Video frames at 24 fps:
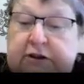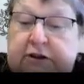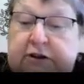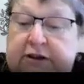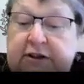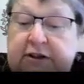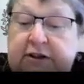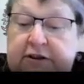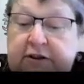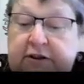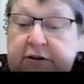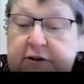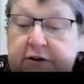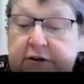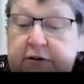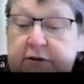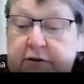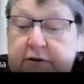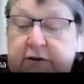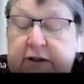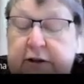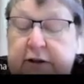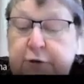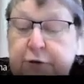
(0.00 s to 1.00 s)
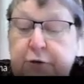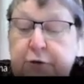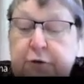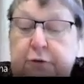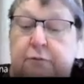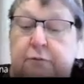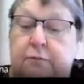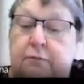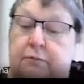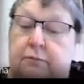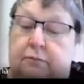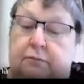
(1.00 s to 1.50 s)
is
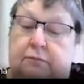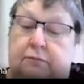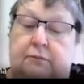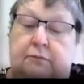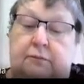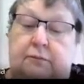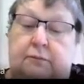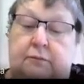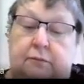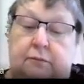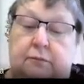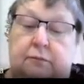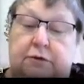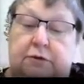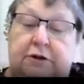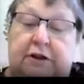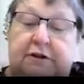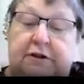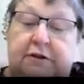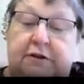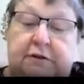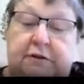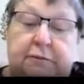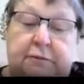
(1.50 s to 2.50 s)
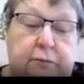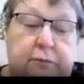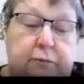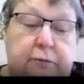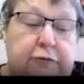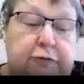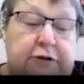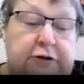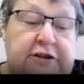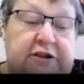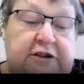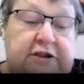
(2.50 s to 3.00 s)
L2, right?
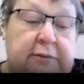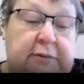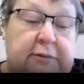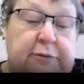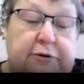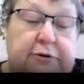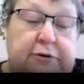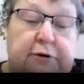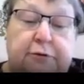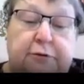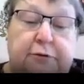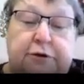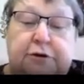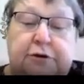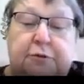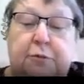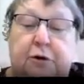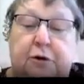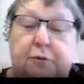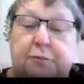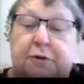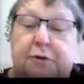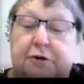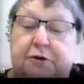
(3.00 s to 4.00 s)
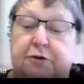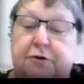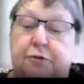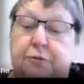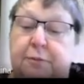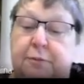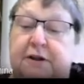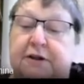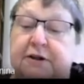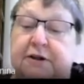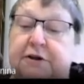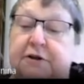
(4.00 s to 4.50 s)
With some, small
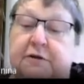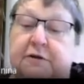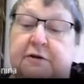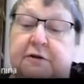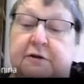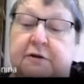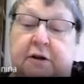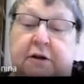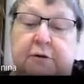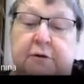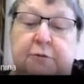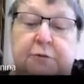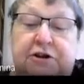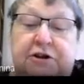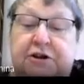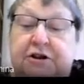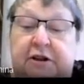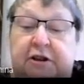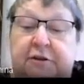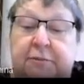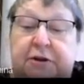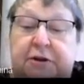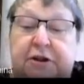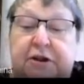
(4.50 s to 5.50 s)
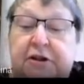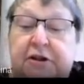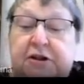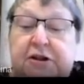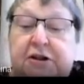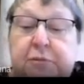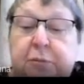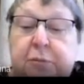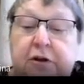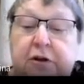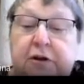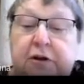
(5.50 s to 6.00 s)
perturbation, which can be as
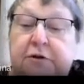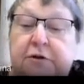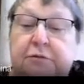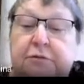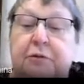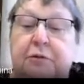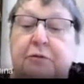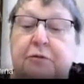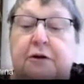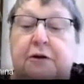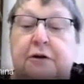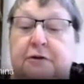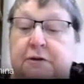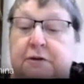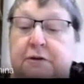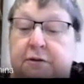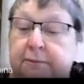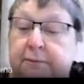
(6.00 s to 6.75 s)
small as we want.